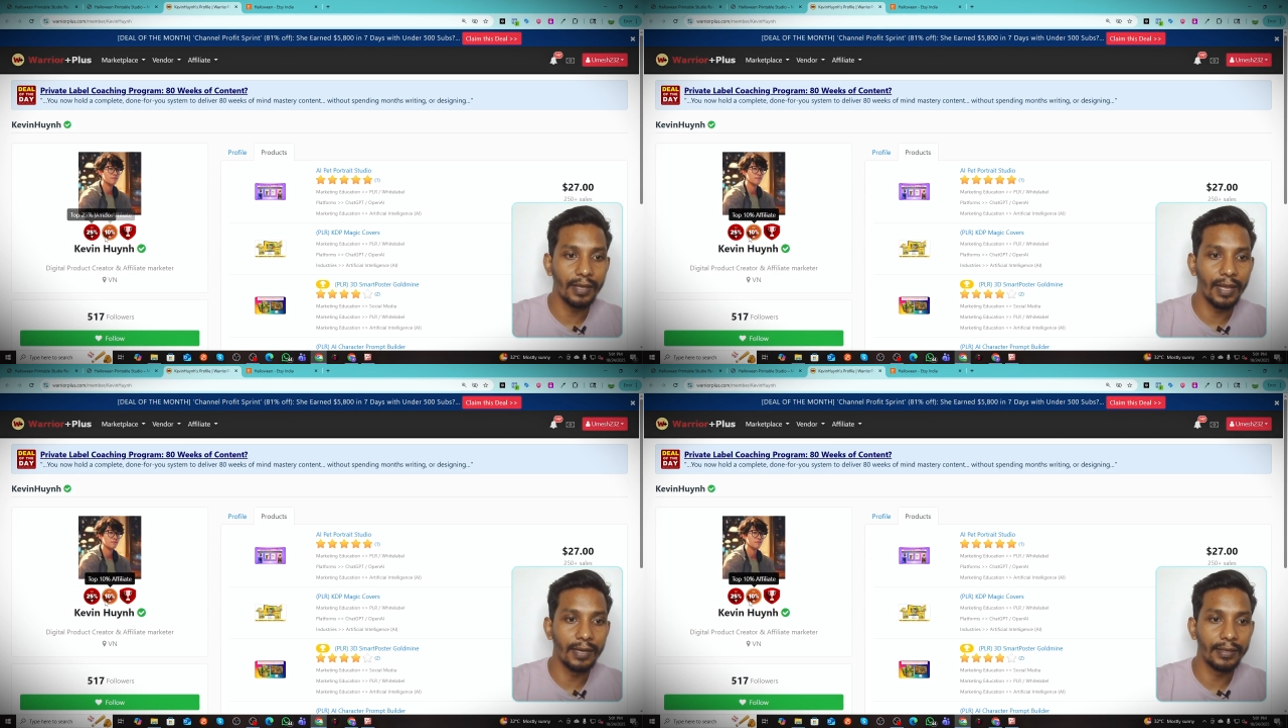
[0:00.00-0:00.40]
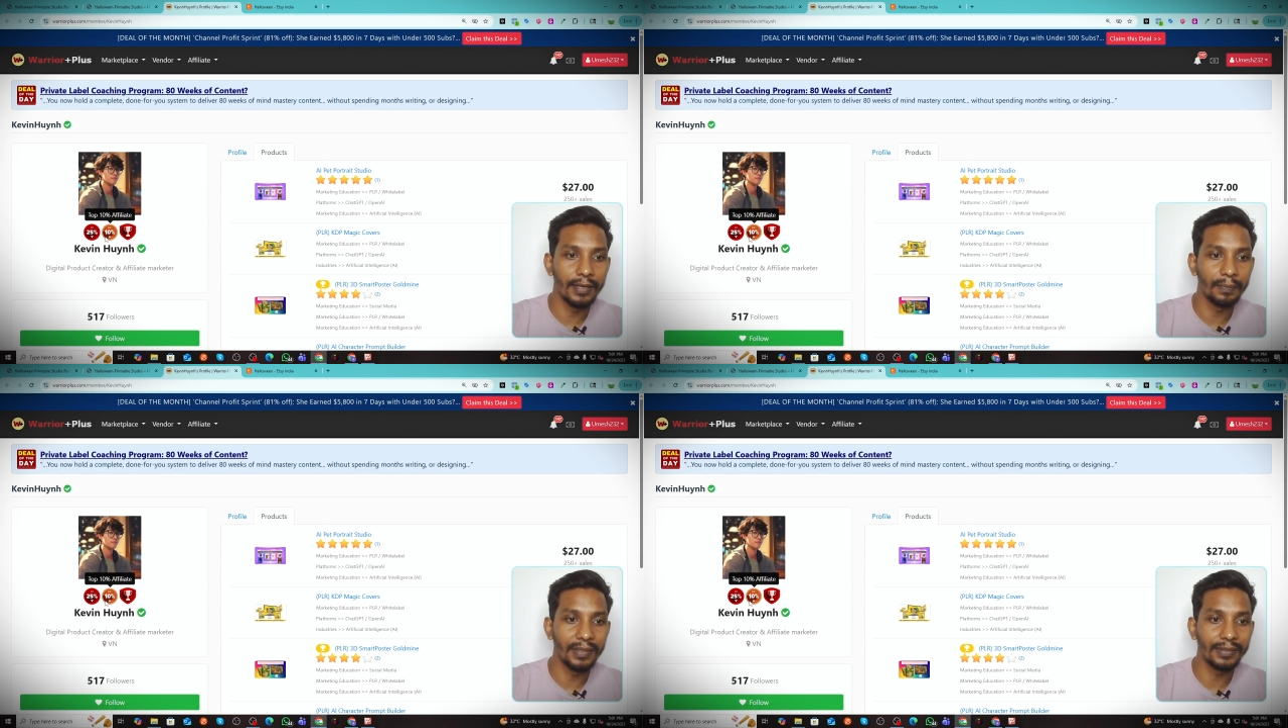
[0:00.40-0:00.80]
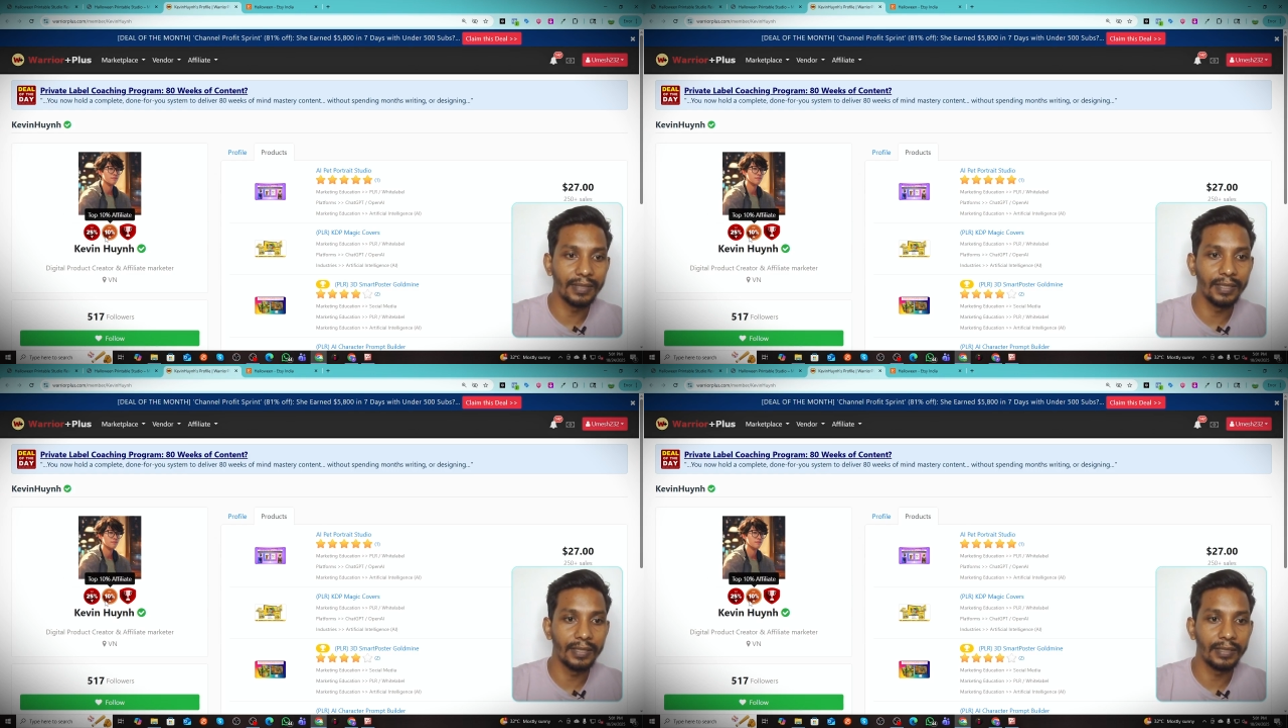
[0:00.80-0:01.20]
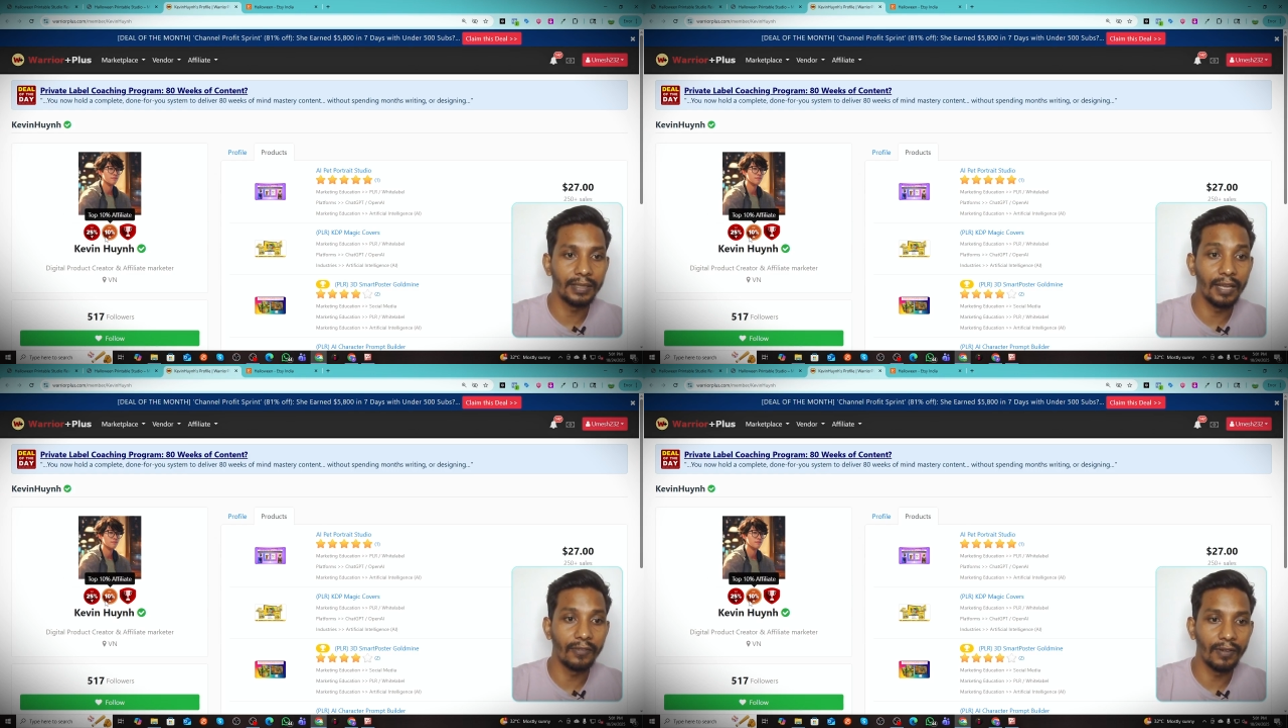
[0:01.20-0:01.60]
and 10%
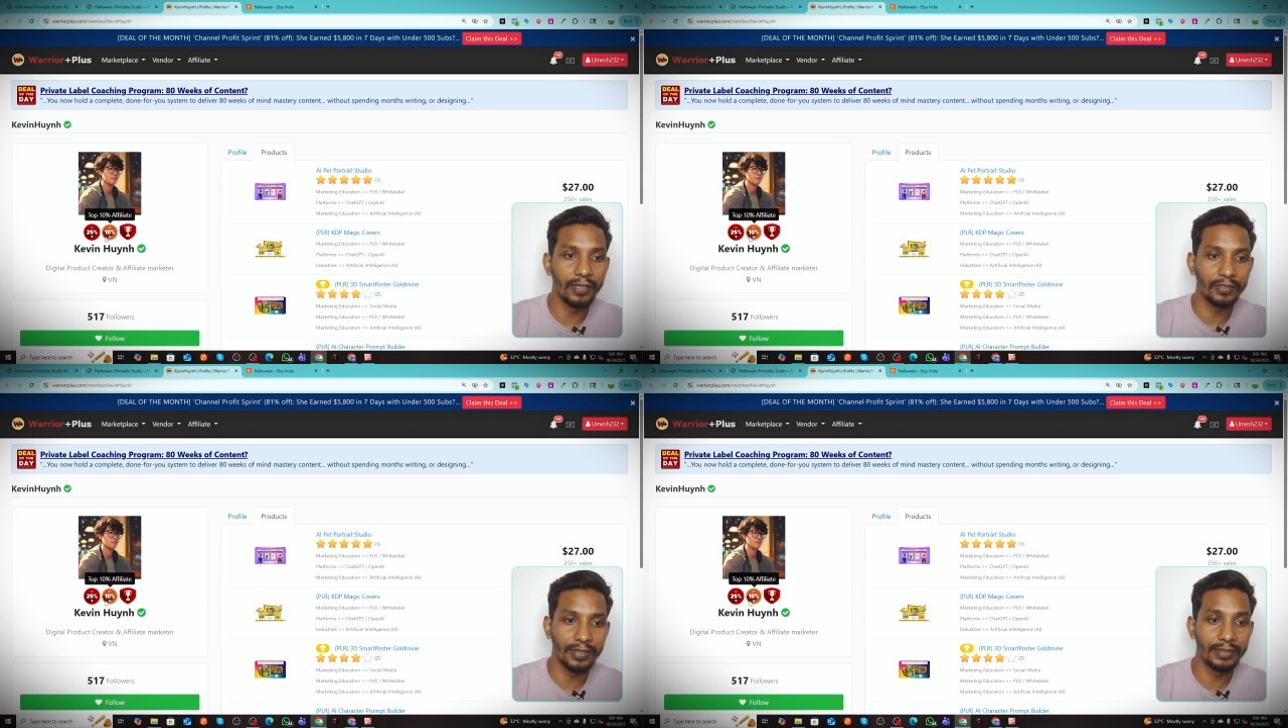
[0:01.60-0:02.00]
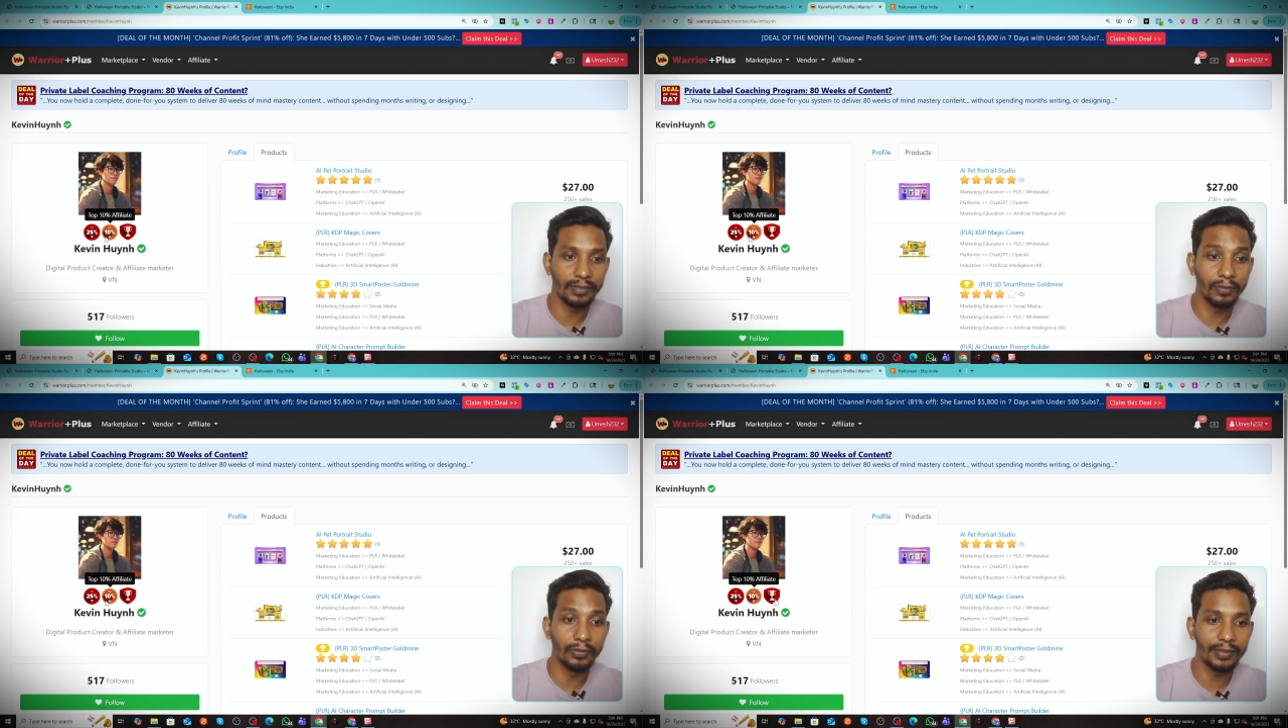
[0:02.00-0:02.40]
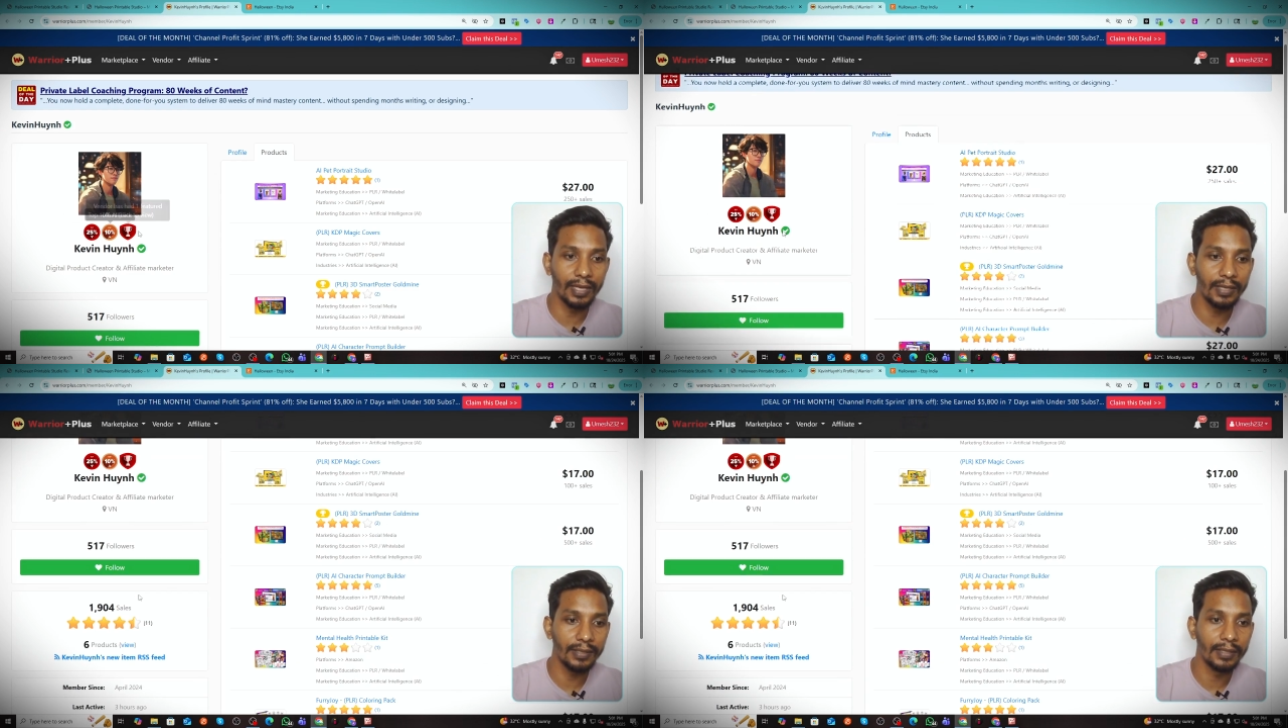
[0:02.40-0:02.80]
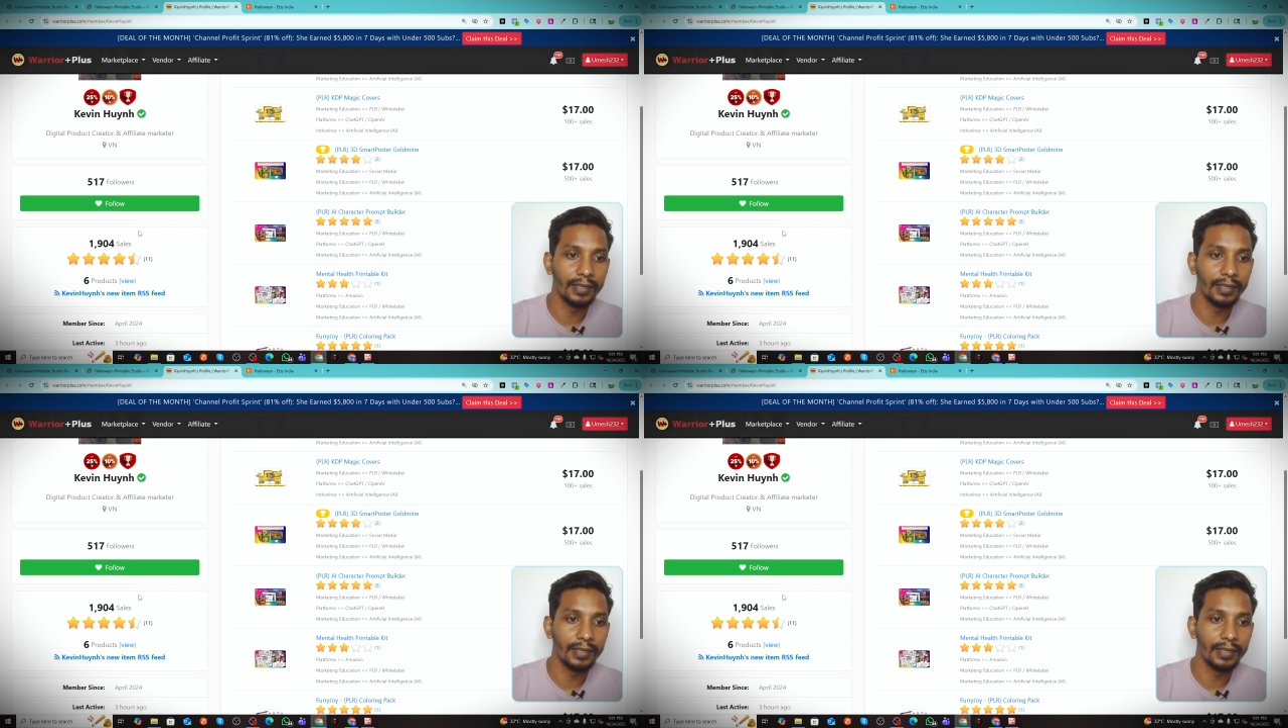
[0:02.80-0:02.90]
affiliates. It's a good sign.